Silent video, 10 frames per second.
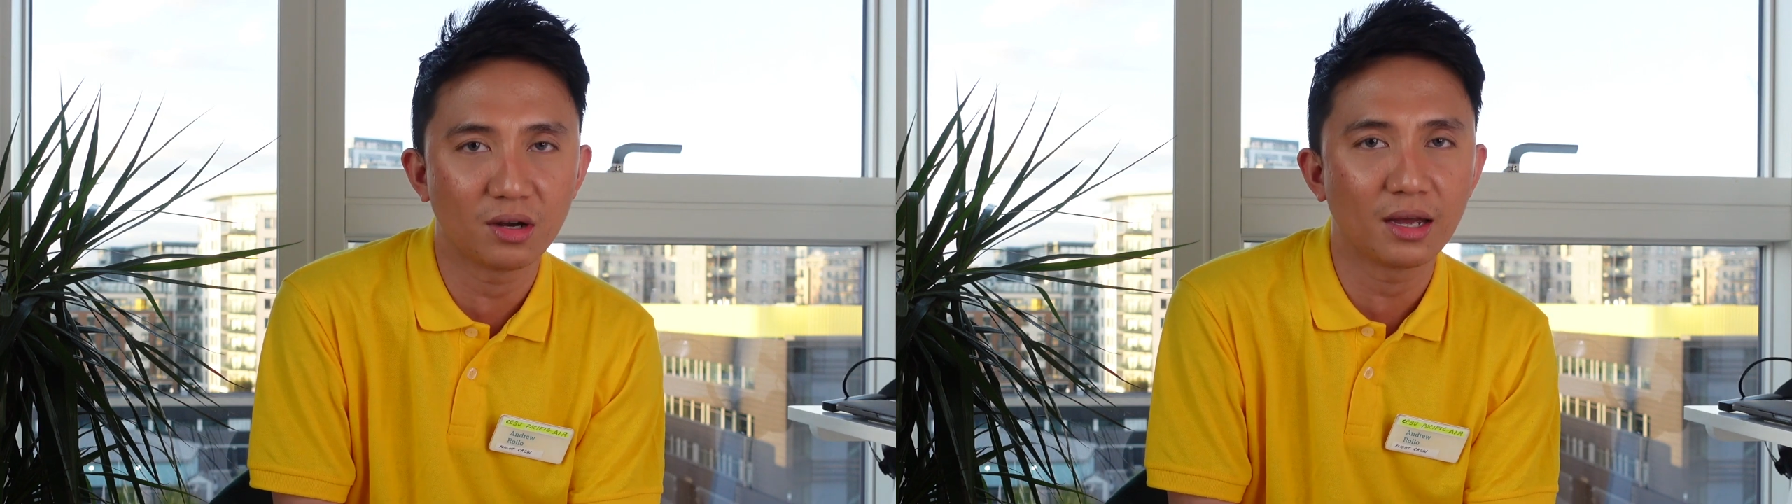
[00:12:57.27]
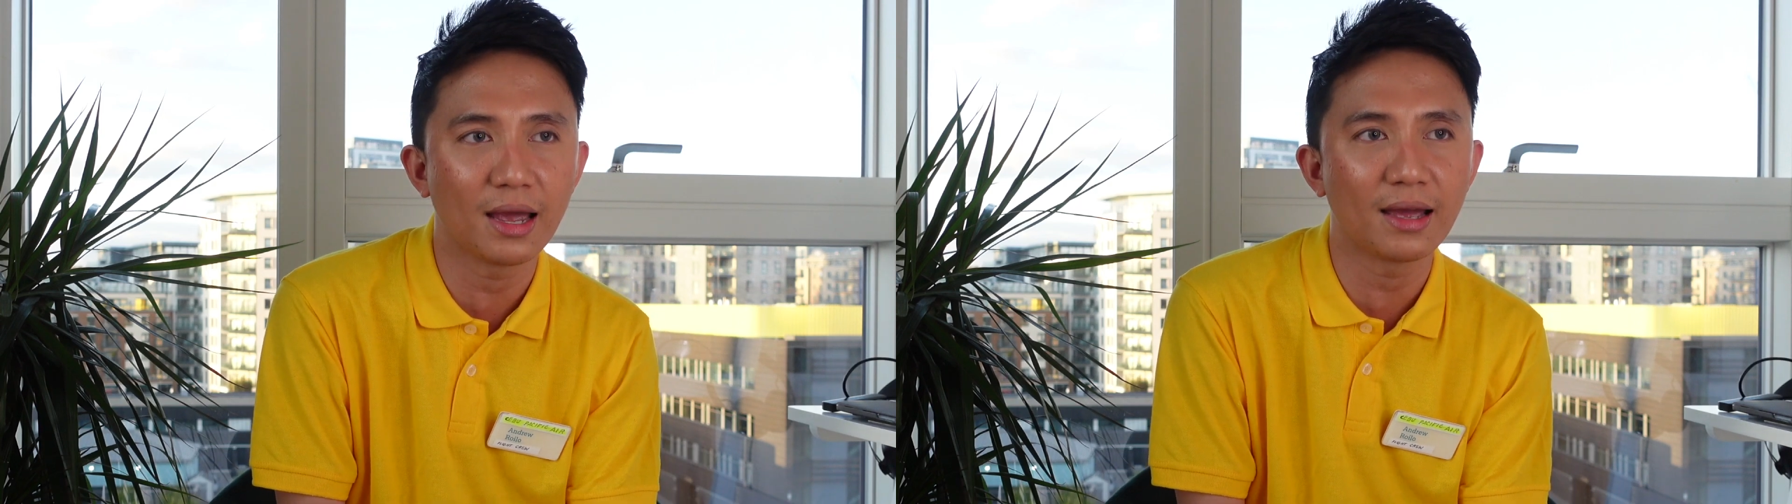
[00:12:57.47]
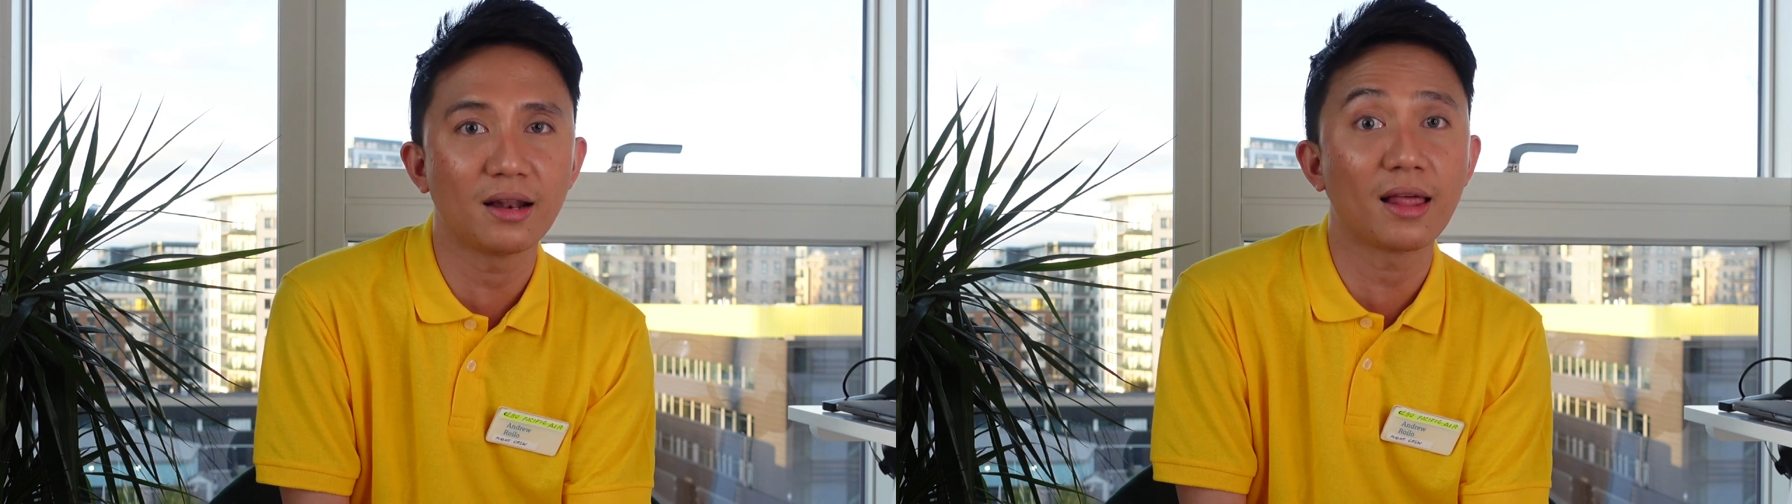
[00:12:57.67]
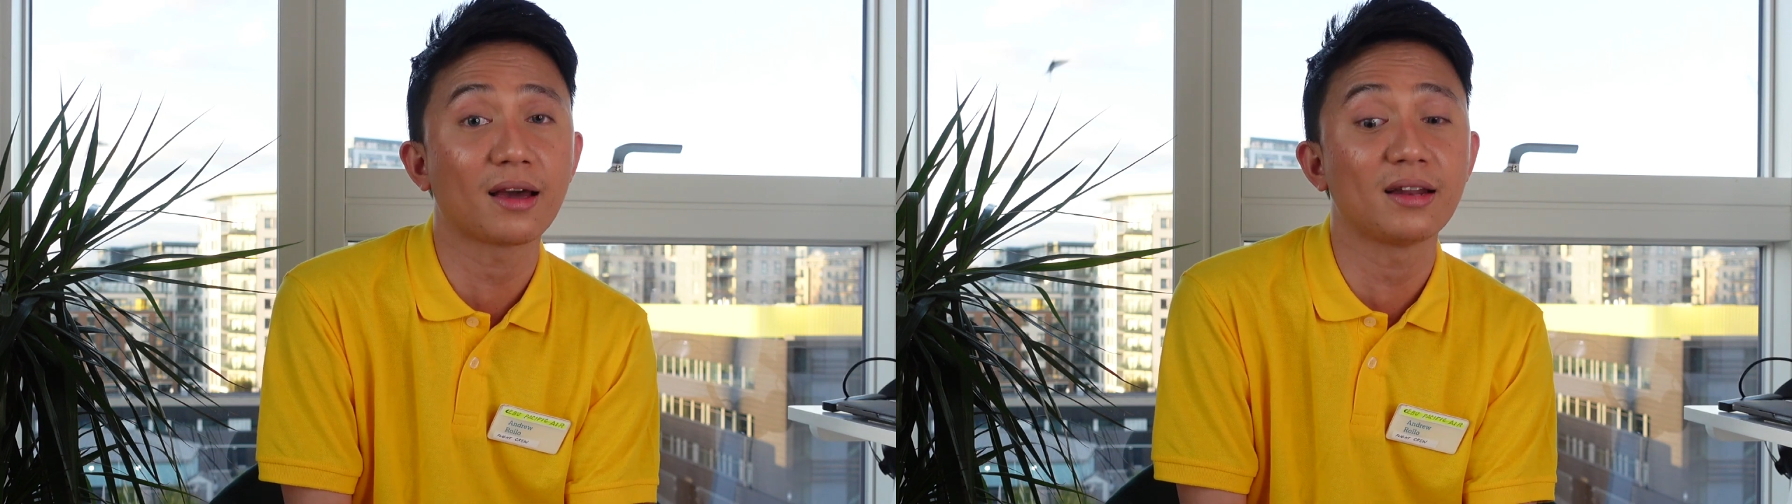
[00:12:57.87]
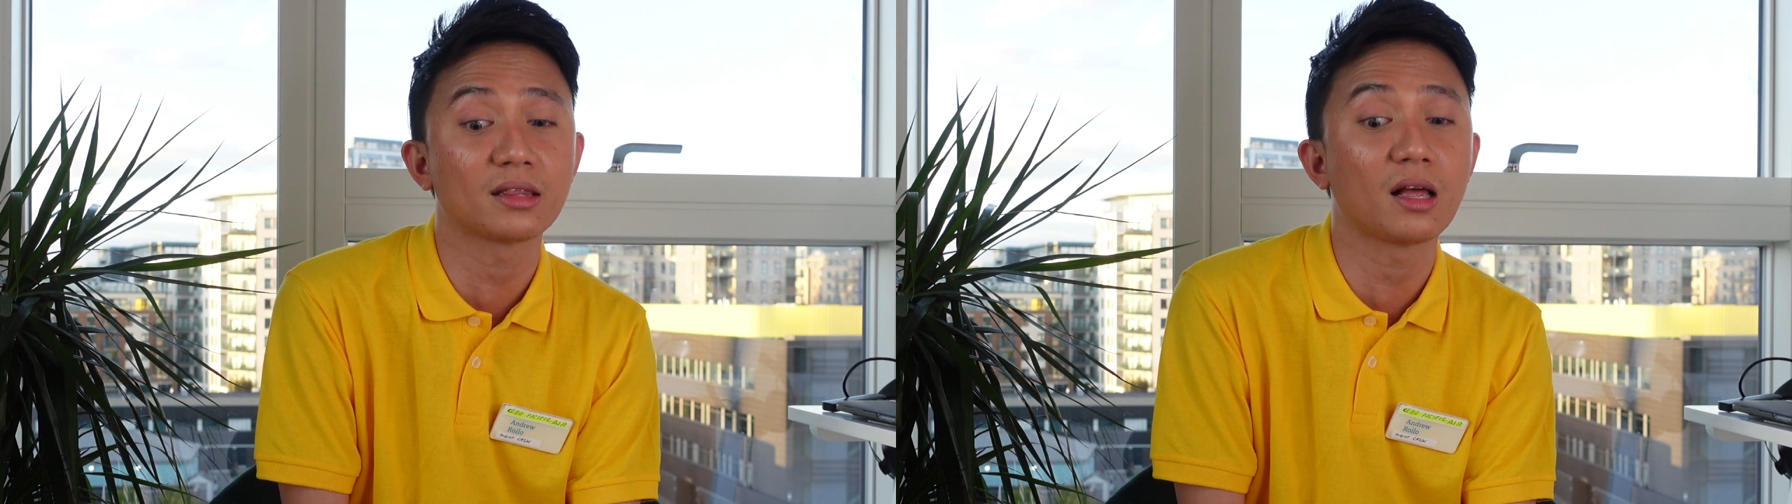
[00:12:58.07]
I had like
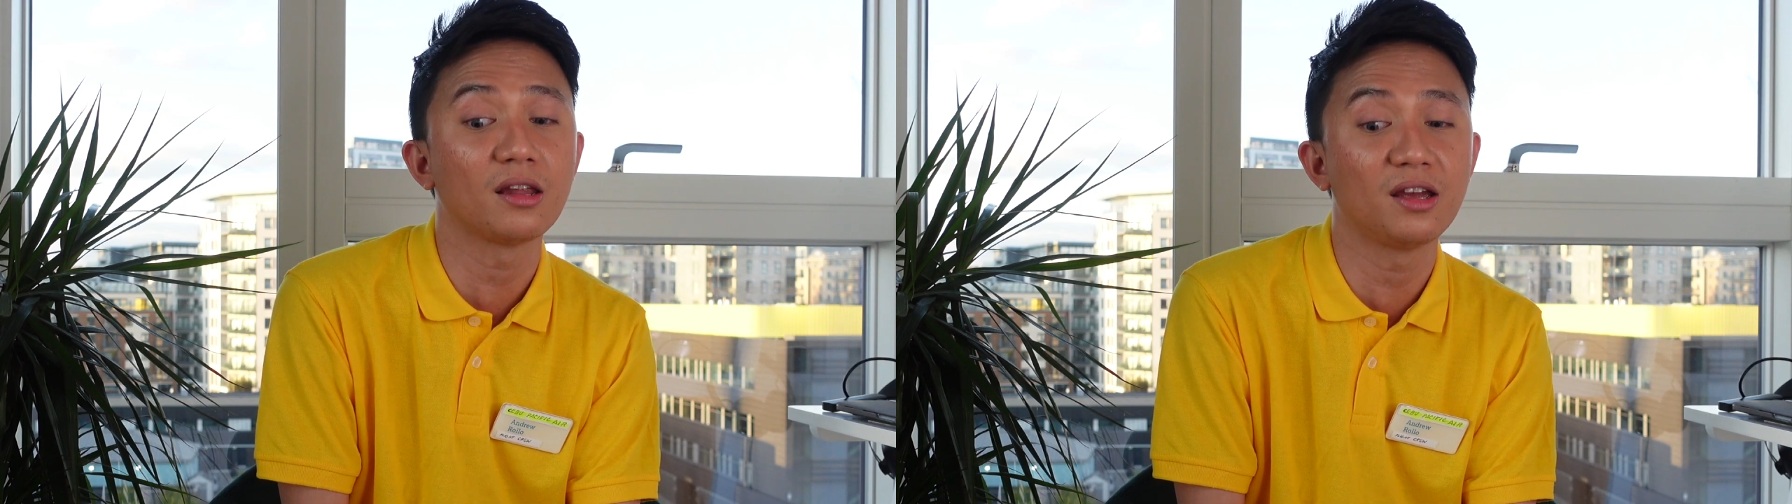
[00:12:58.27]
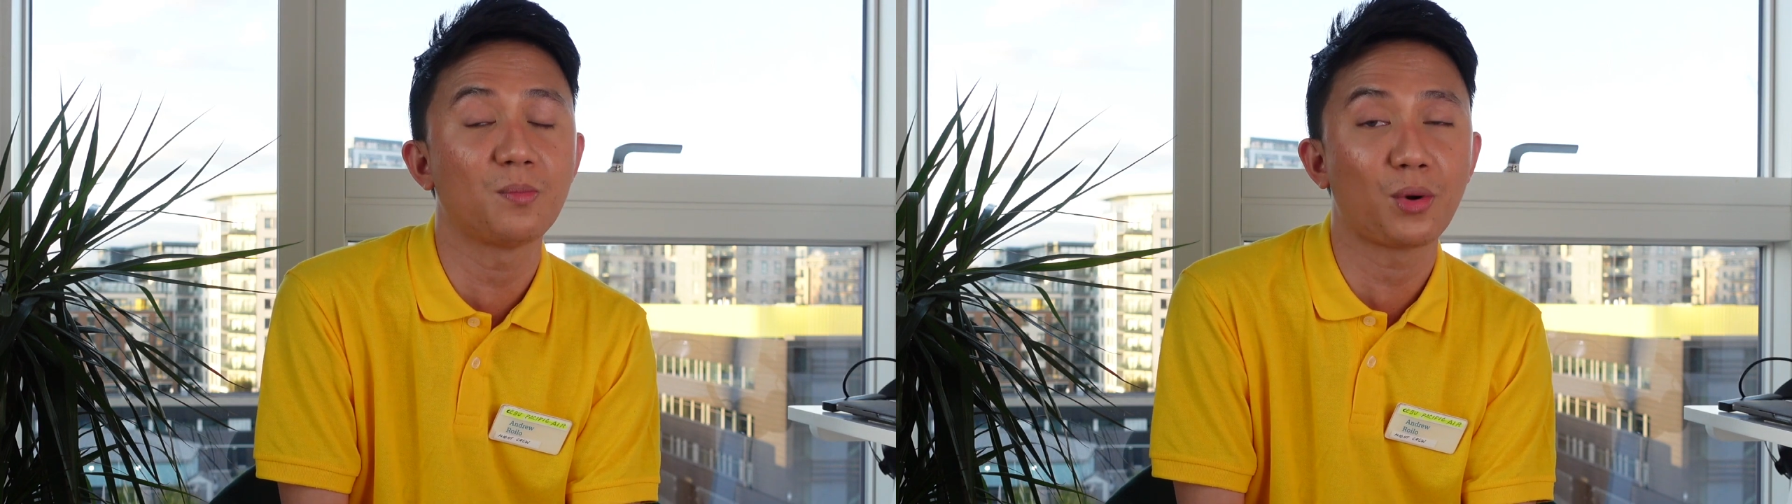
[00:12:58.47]
an Italian